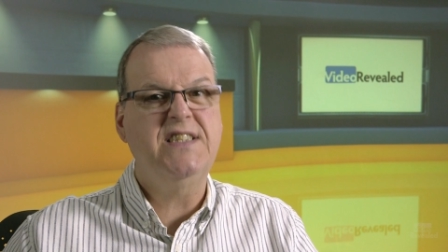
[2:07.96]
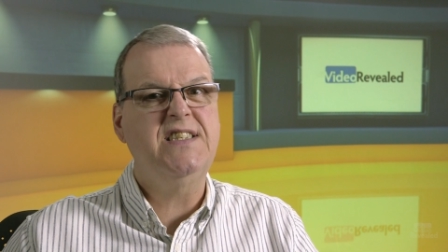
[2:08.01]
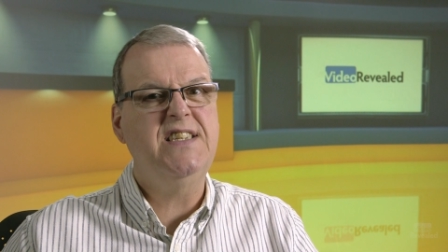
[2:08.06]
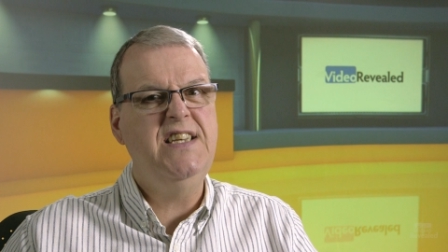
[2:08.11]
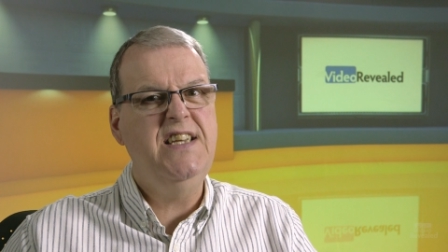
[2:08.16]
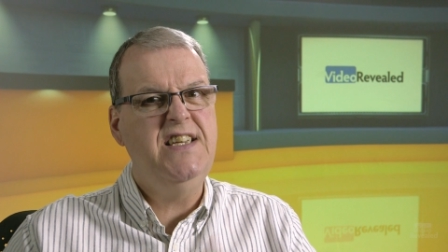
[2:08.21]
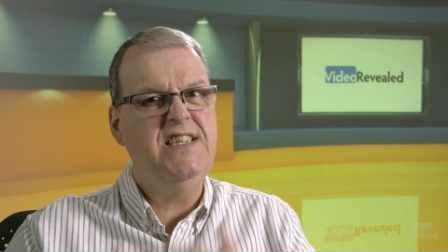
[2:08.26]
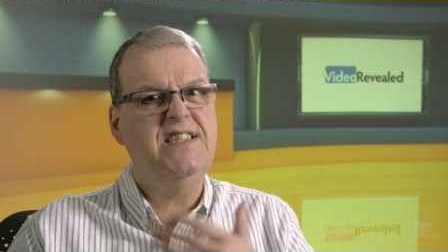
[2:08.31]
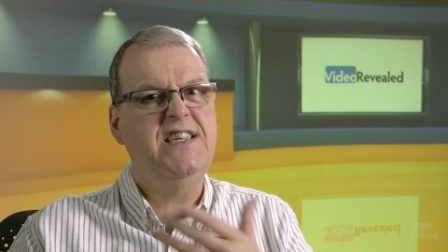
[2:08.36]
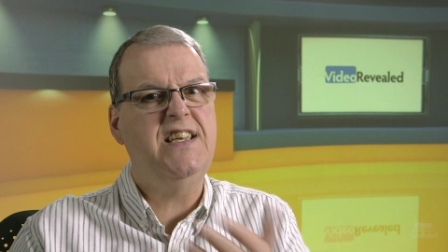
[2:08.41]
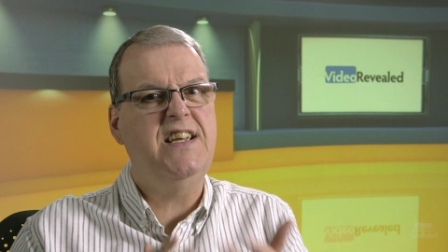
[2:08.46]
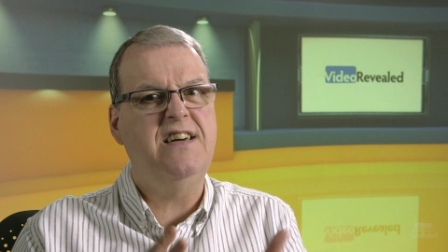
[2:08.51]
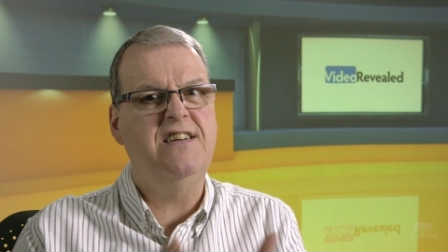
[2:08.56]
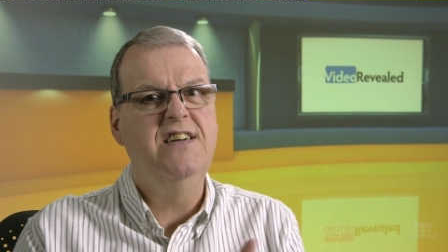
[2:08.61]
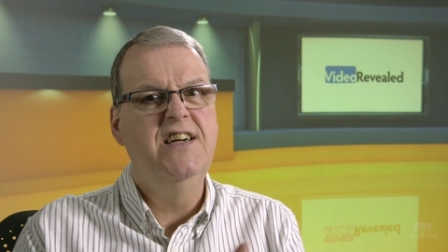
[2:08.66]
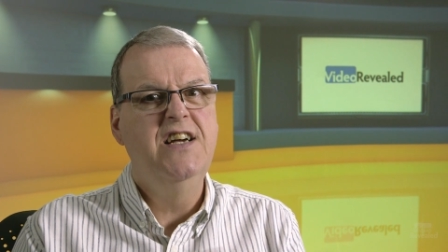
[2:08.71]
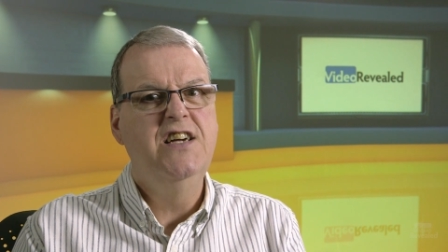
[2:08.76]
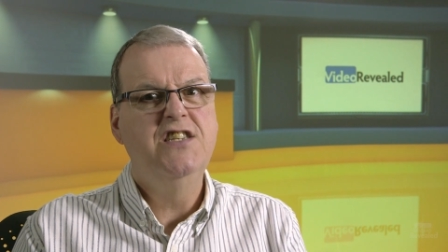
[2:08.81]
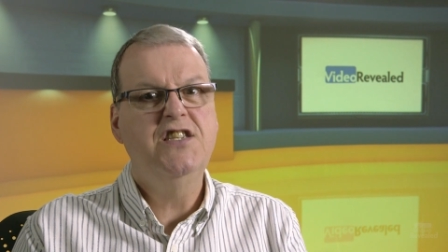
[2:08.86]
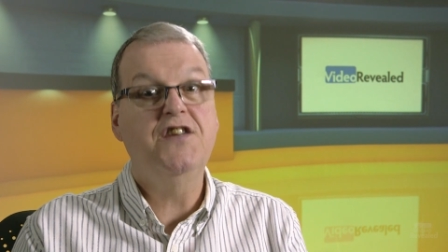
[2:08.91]
it's easy
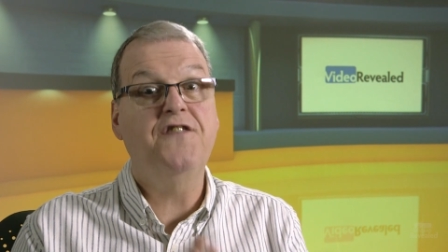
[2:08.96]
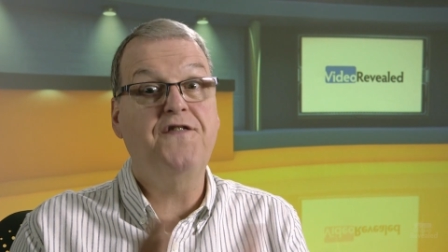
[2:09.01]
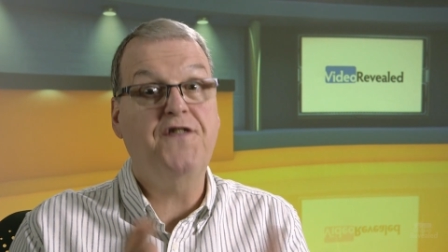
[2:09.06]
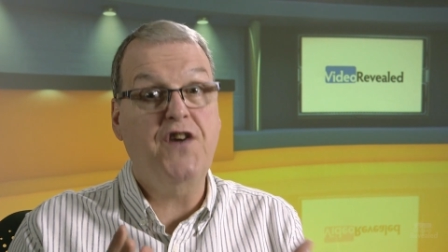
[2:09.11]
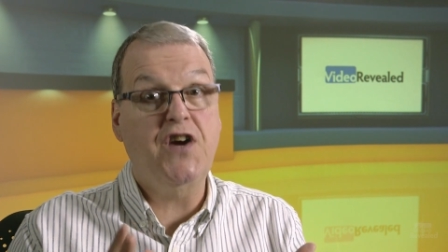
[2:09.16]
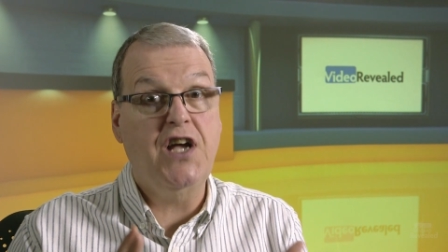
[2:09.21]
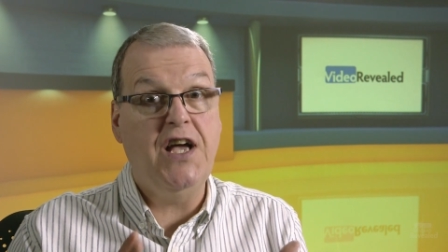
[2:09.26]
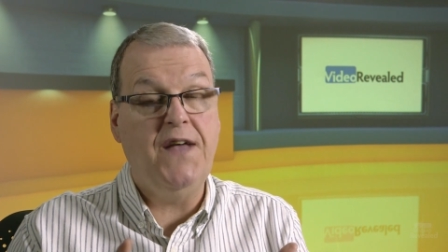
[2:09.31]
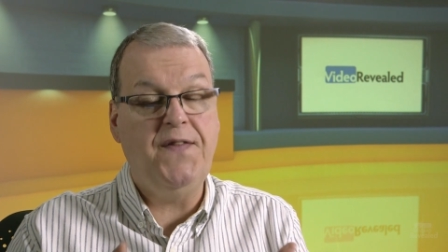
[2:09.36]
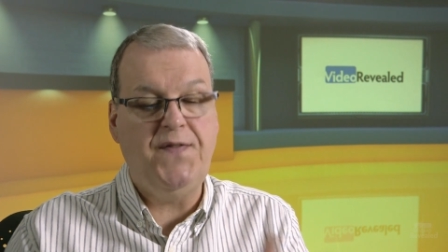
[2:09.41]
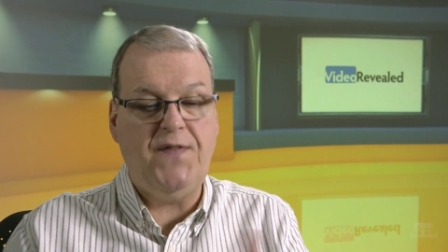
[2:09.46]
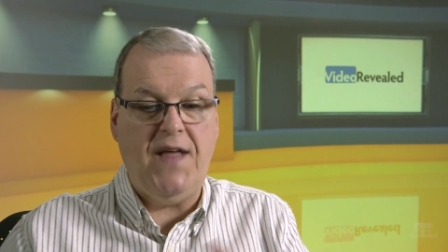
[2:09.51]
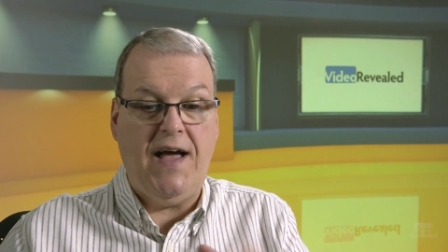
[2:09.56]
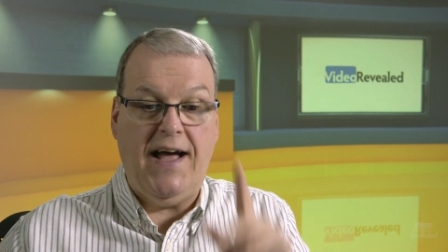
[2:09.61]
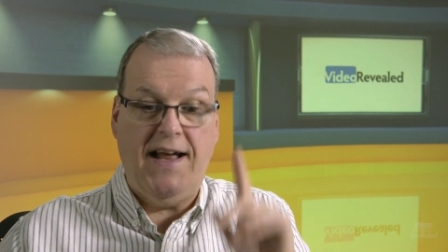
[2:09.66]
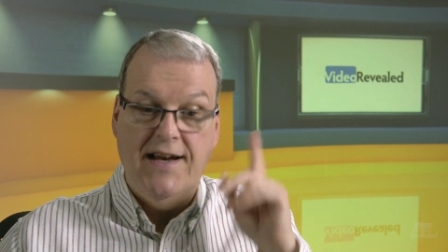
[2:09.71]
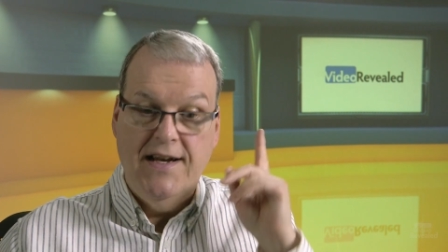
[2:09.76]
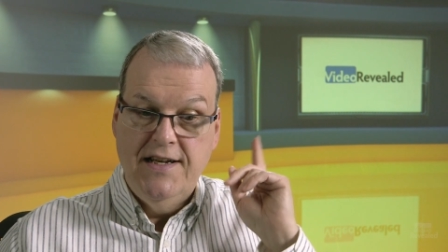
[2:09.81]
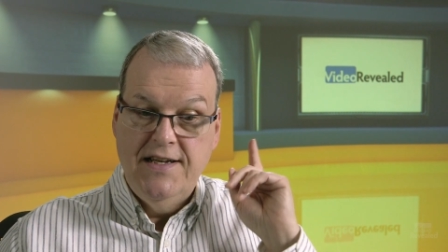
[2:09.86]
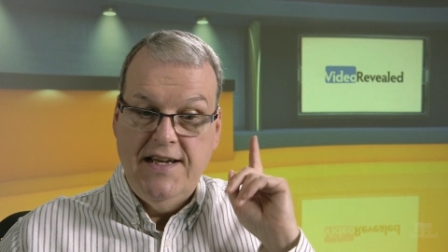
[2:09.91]
to, to forget
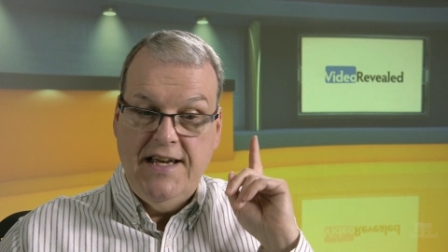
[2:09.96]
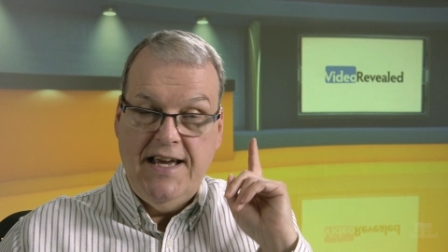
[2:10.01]
that.